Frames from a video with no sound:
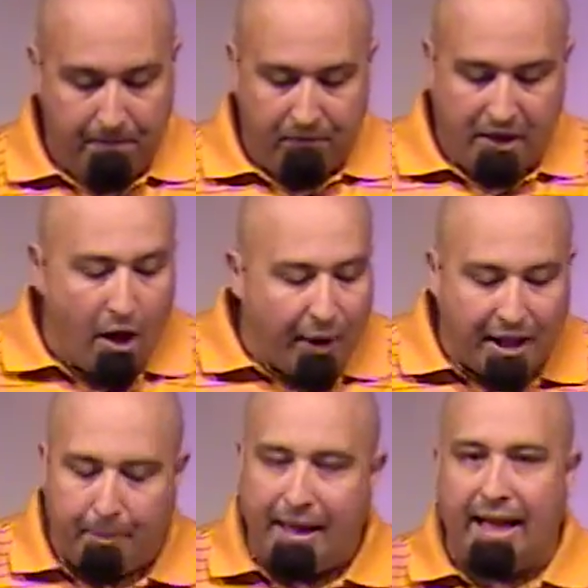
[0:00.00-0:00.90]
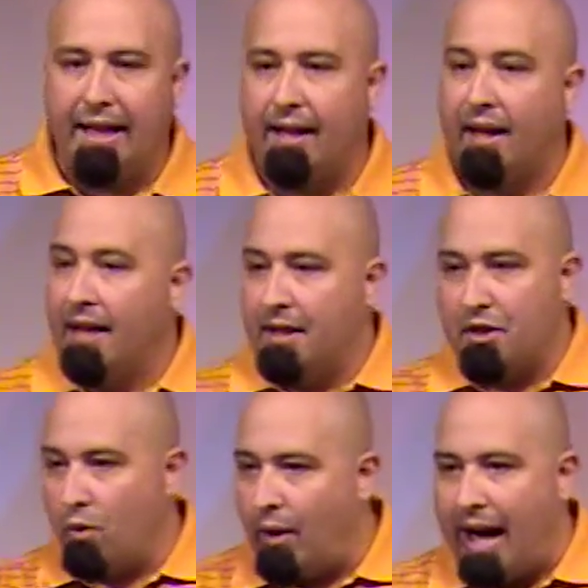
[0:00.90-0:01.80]
You know, in the beginning, this
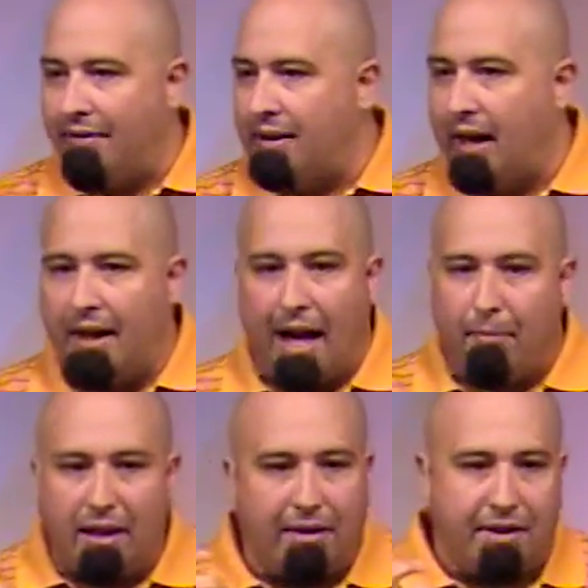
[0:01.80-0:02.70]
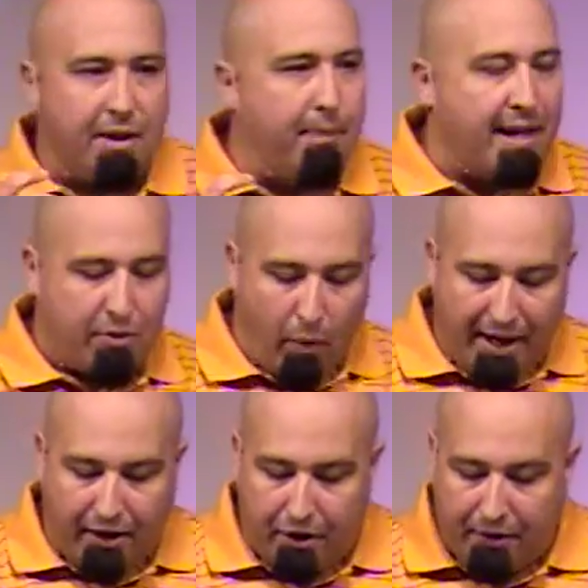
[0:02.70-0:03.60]
is what I've done, and I believe it's the best way
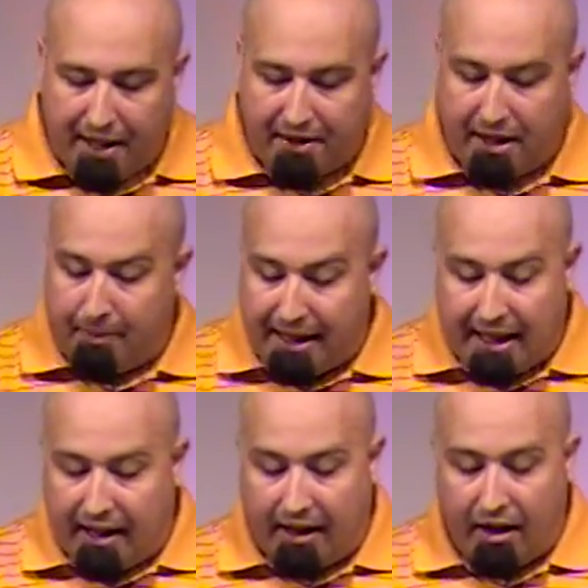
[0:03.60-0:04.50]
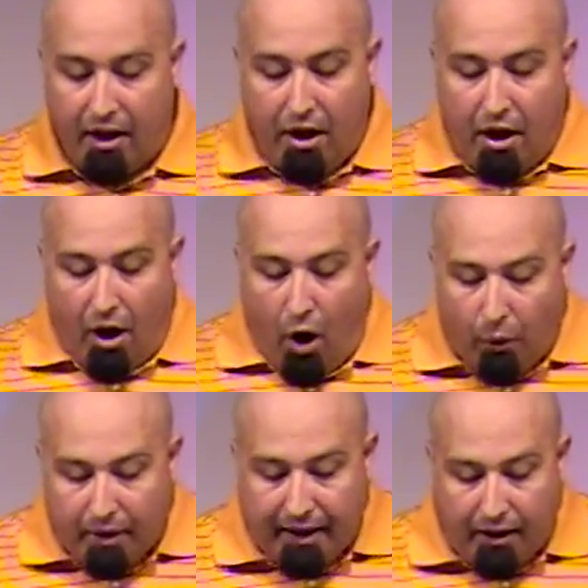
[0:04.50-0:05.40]
to do this. In the beginning,
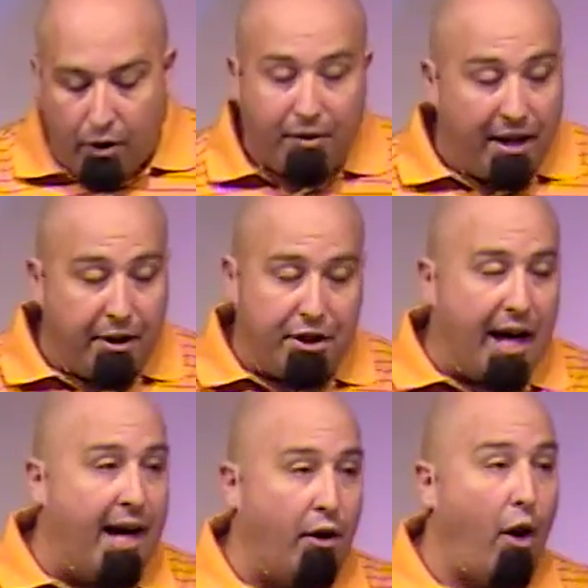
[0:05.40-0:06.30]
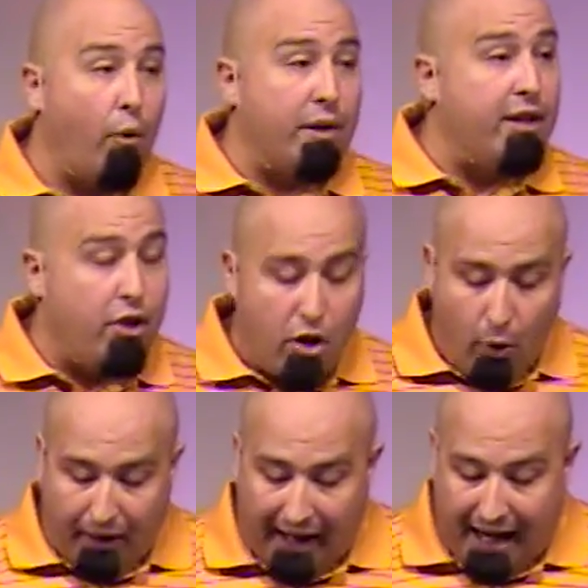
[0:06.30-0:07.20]
only you tell your child, only you
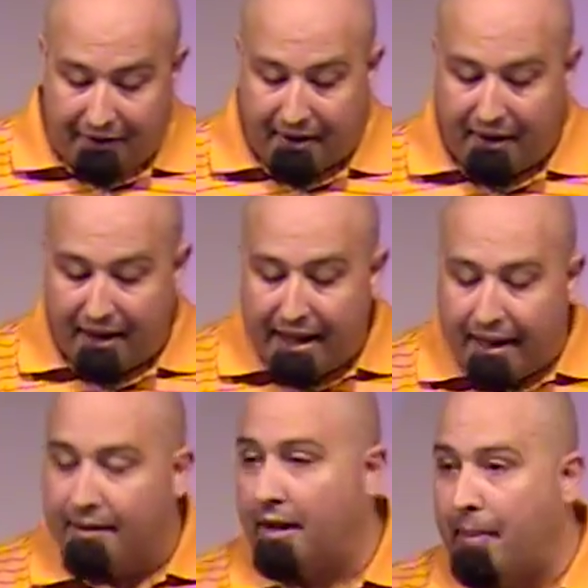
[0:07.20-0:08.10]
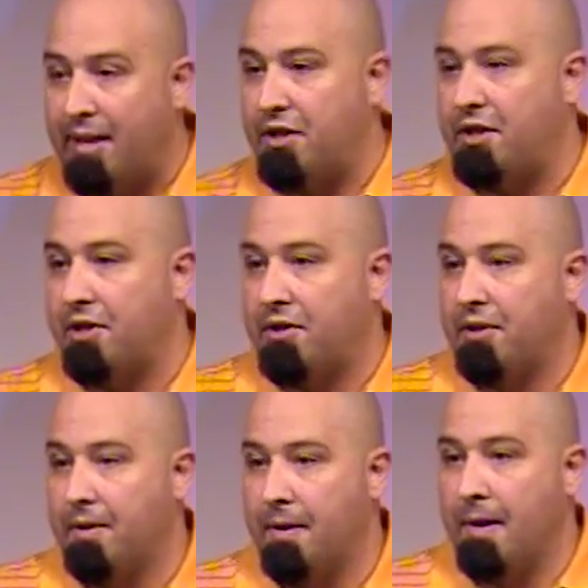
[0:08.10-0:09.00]
are allowed to delete their messages.
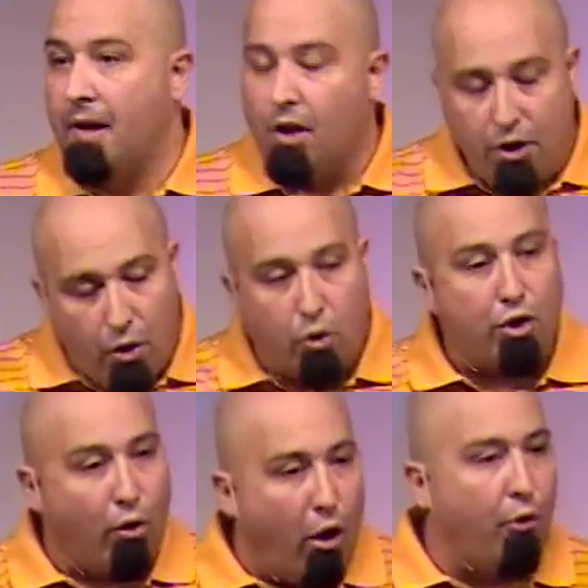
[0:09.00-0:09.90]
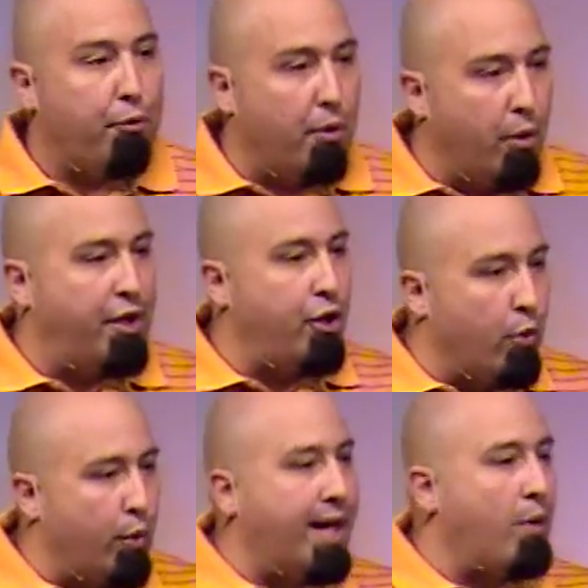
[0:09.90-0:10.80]
You scroll through and you
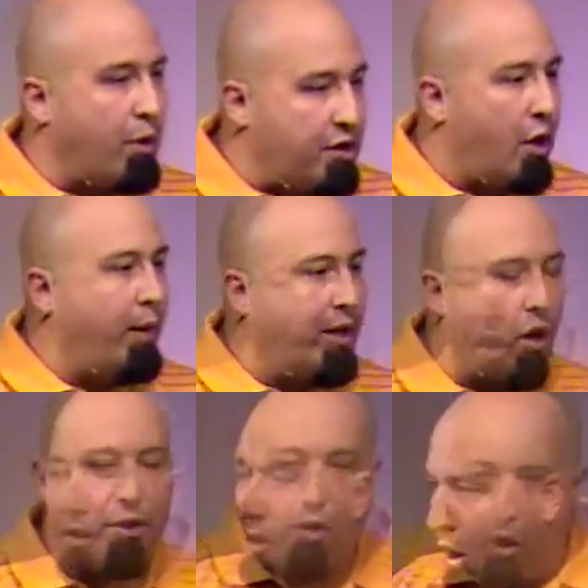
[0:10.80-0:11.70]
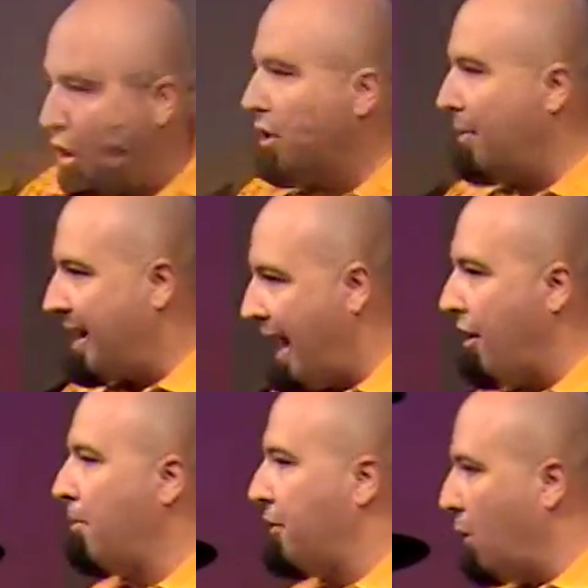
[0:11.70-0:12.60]
read what's going on. You hold them
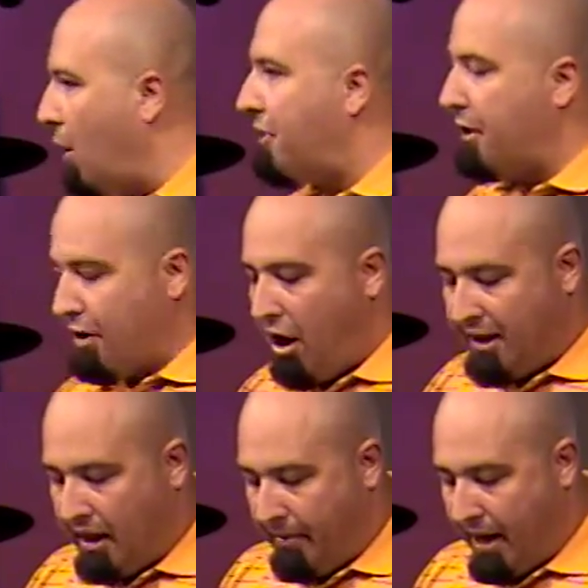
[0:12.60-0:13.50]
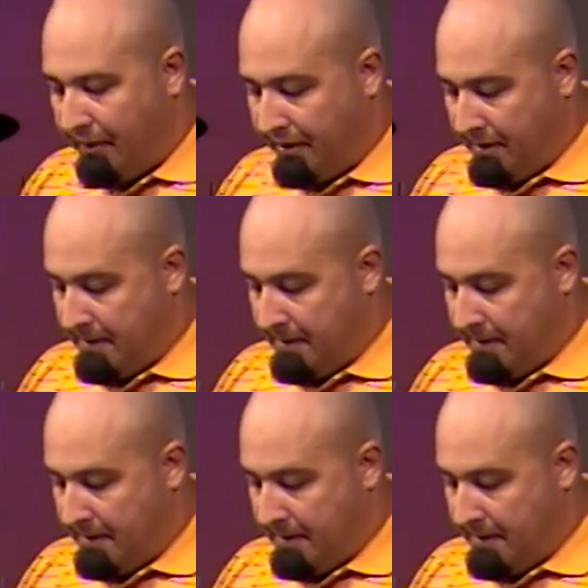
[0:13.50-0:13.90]
accountable to what they're talking about.